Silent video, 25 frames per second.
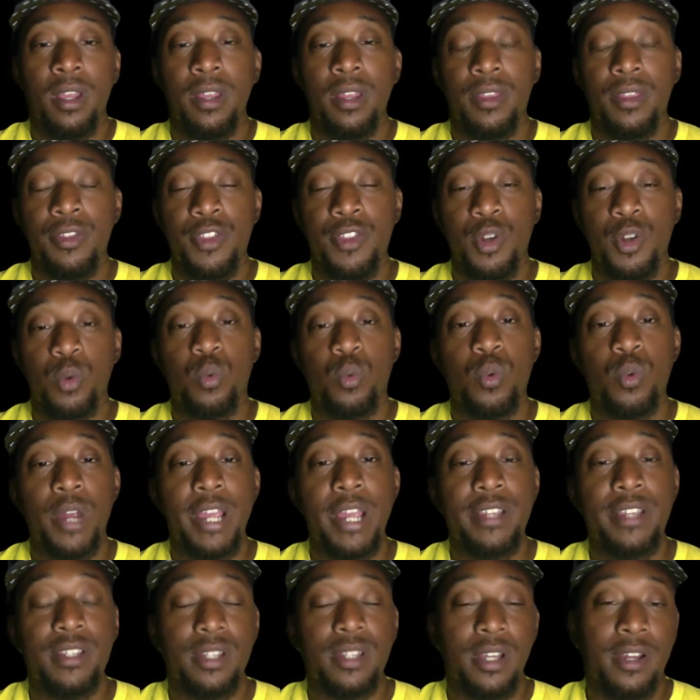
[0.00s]
the
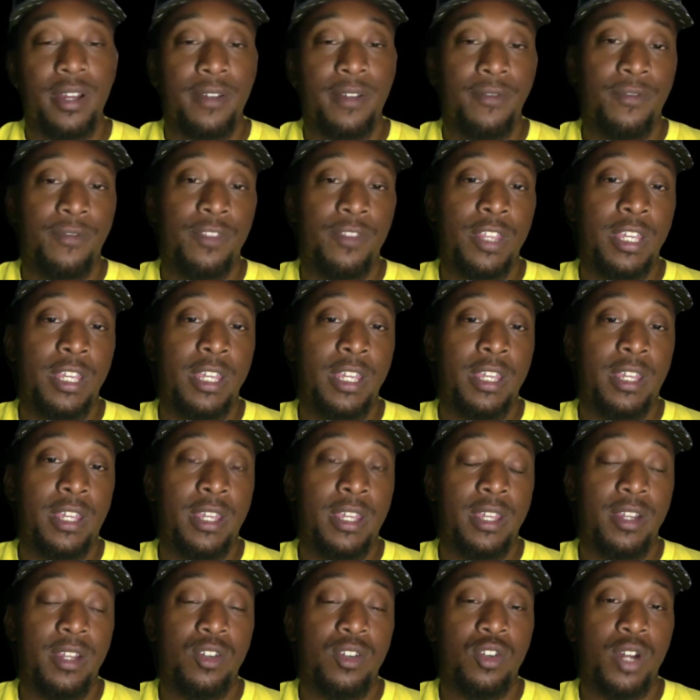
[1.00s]
rest of
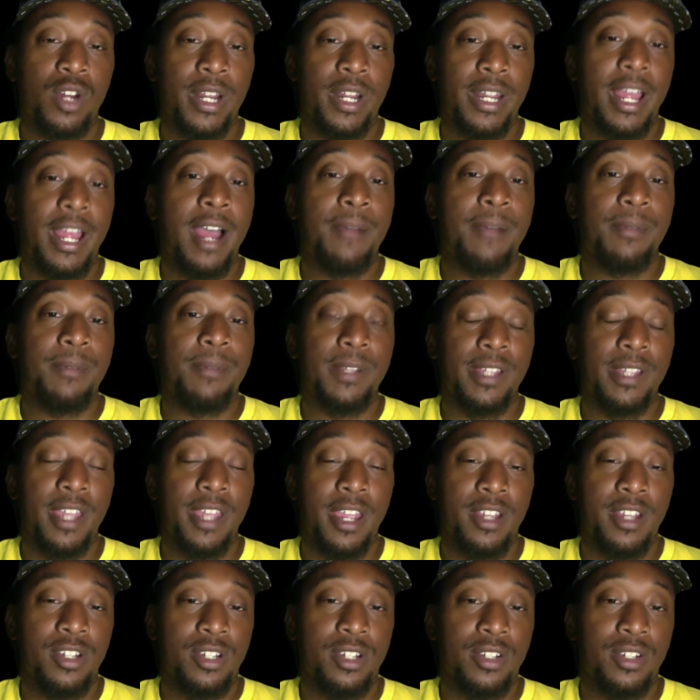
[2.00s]
the credit
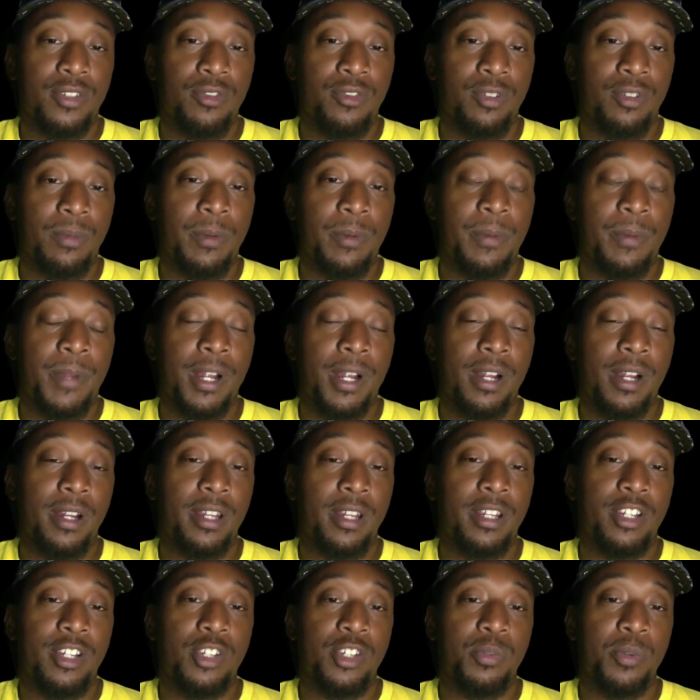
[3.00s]
applications from
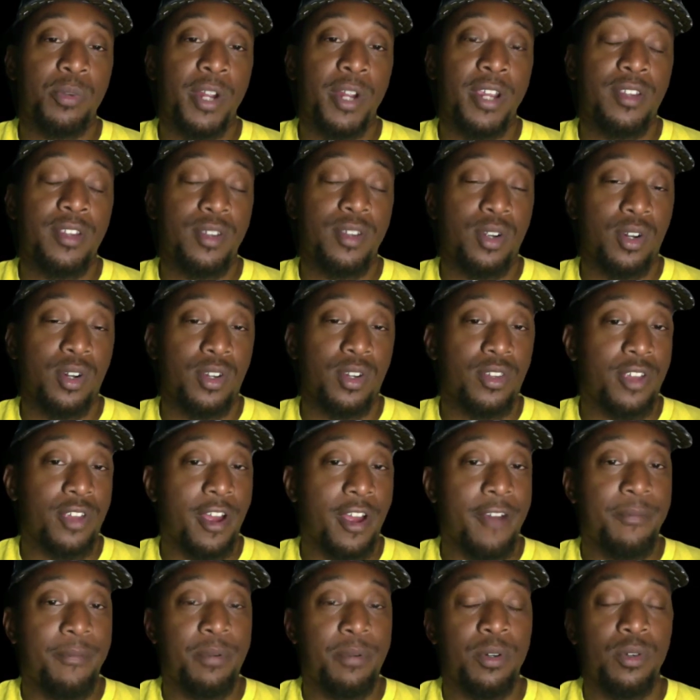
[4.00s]
American Express are
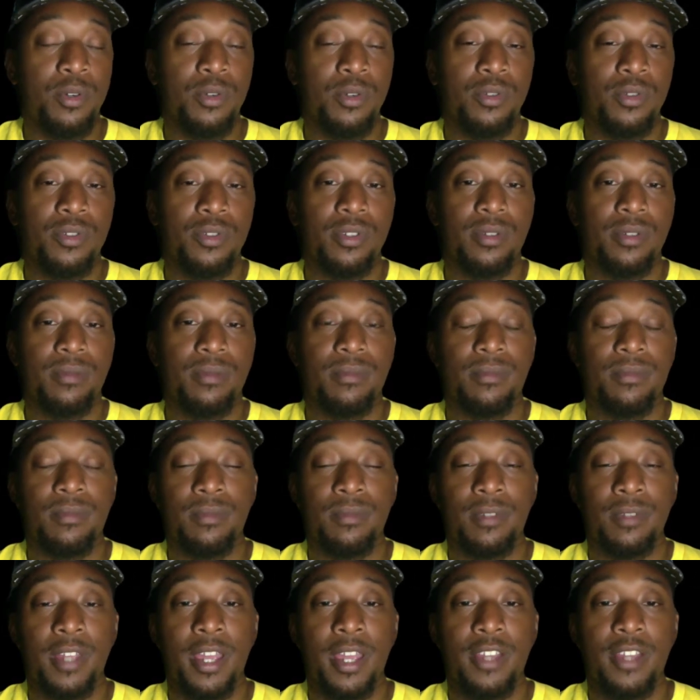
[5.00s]
soft pulls.
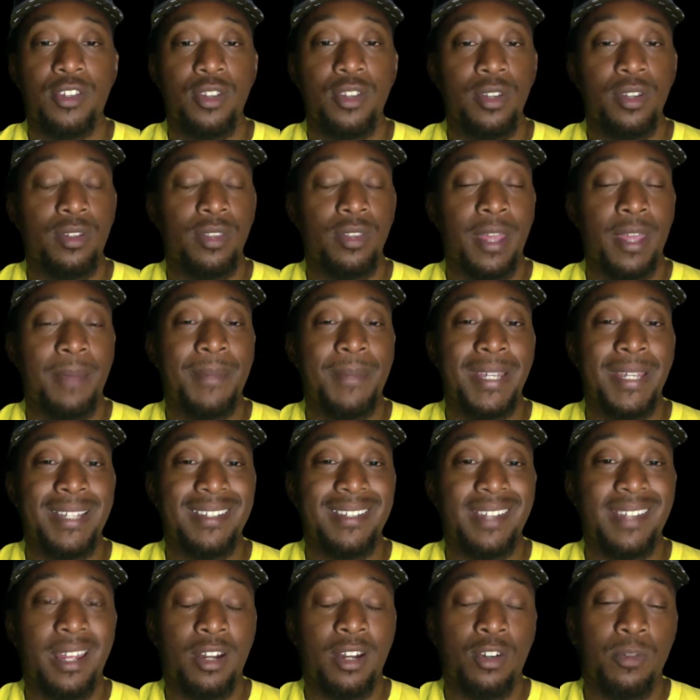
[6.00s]
Okay, so that means
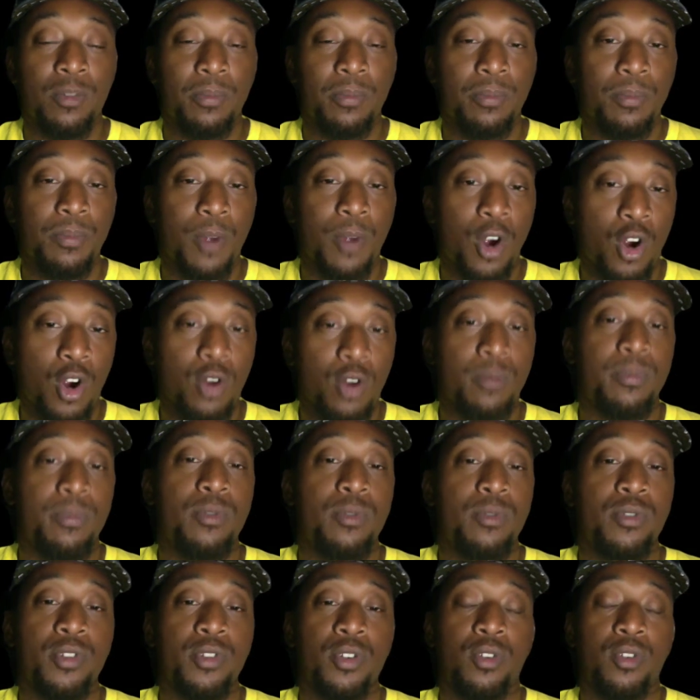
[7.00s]
they don't hard
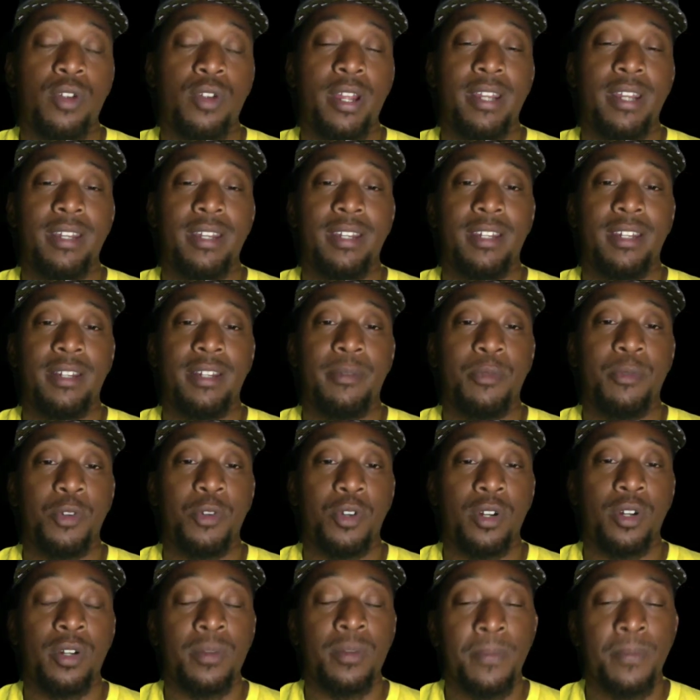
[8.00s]
pull your credit
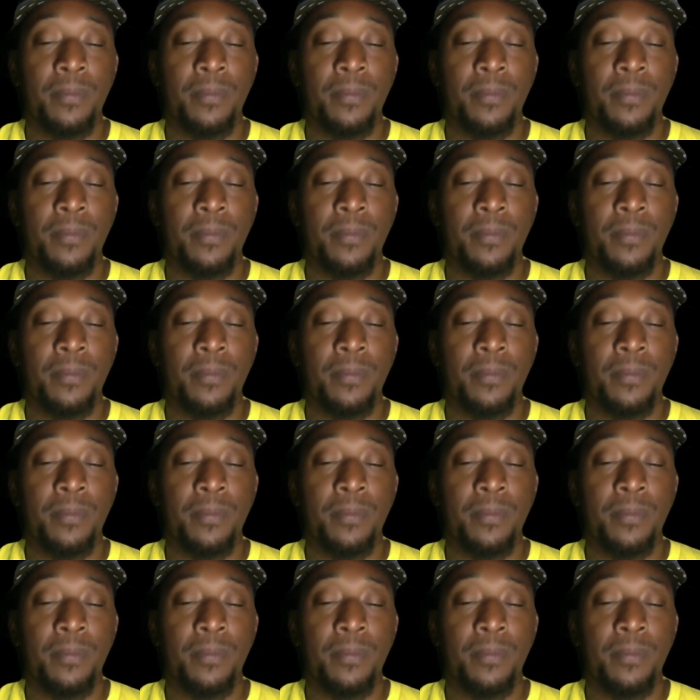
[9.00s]
anymore.